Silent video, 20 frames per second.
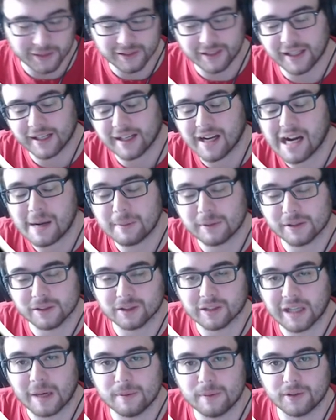Like, comment,
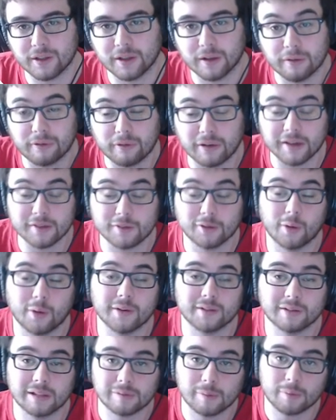subscribe, share with your friends.
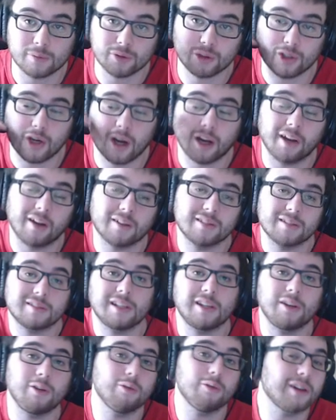Always guys, thanks for joining. I'll see
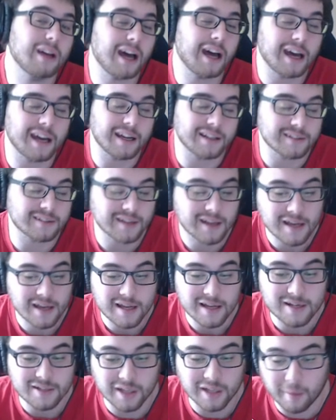you guys
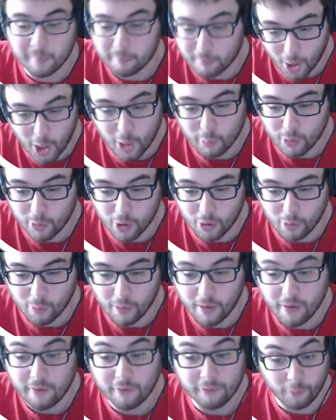
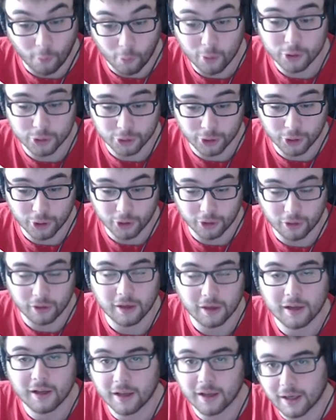tomorrow for sure
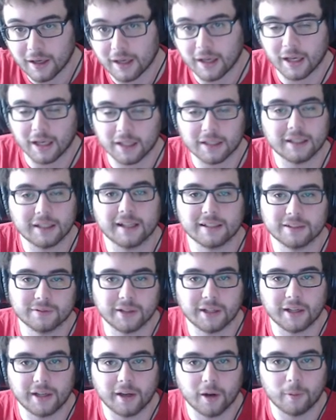on the next
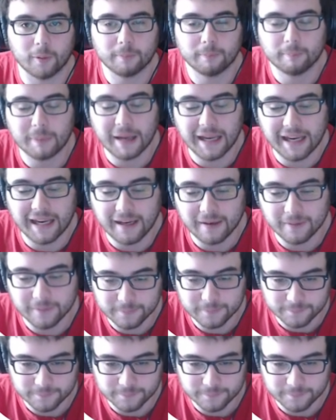video. Bye.